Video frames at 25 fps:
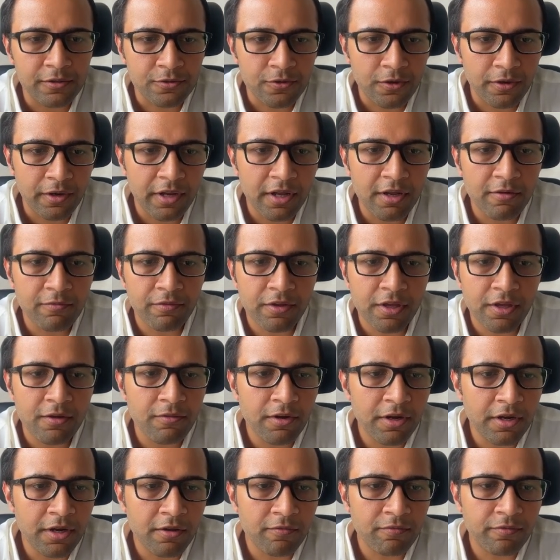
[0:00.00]
So
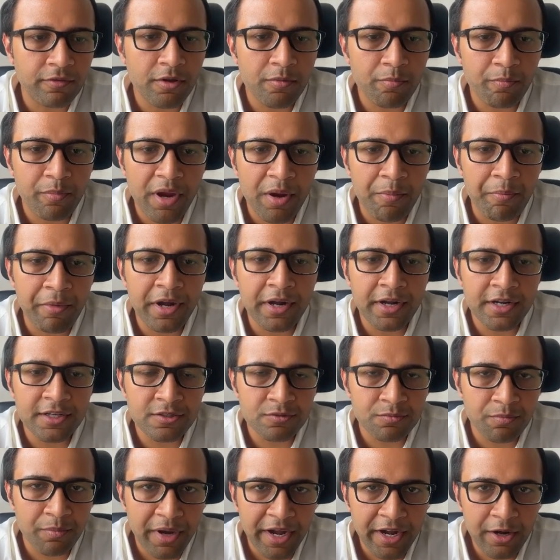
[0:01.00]
if the payment
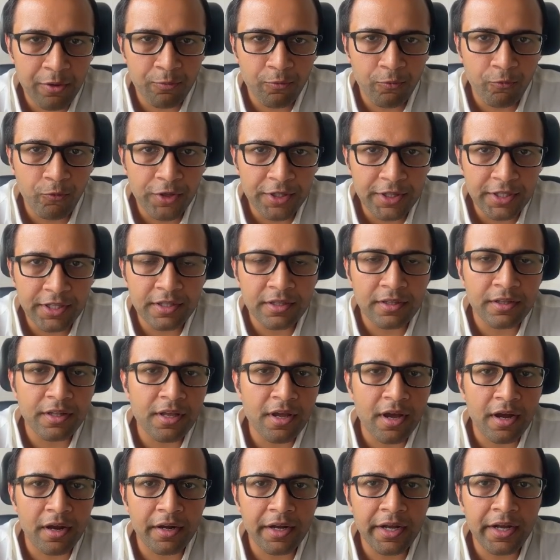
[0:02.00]
is made within
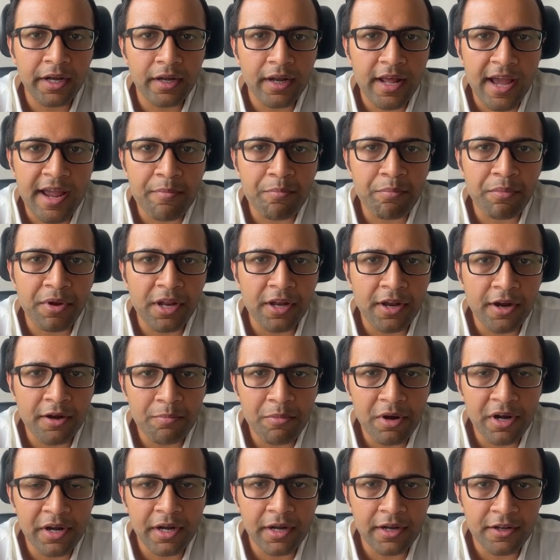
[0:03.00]
the agreed time period
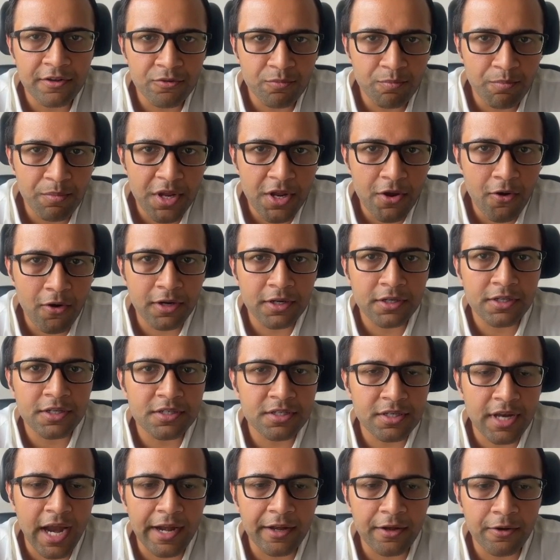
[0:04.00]
but it is beyond the
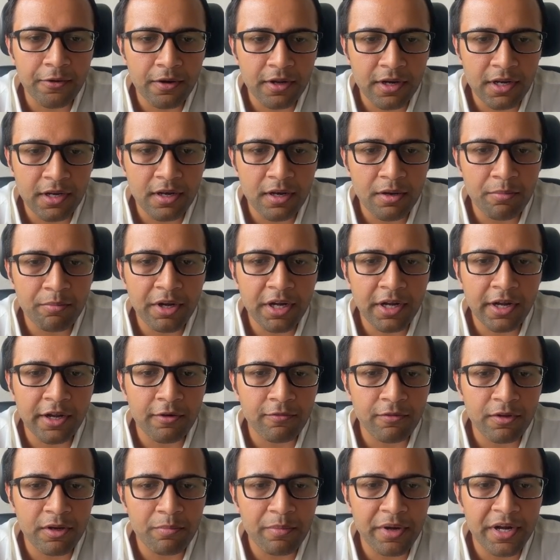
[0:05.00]
statutory limit,
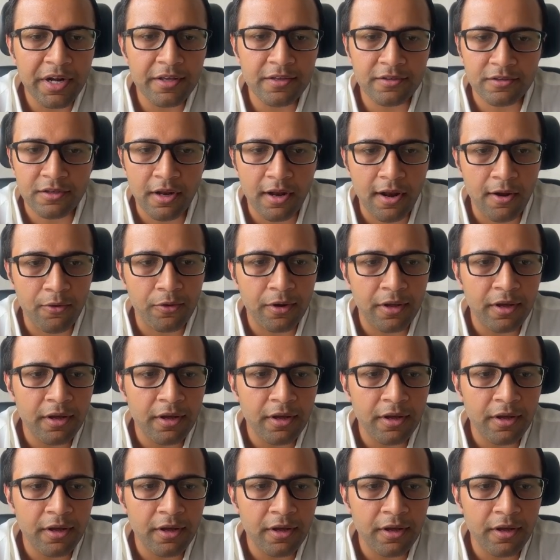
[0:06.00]
it will be disallowed.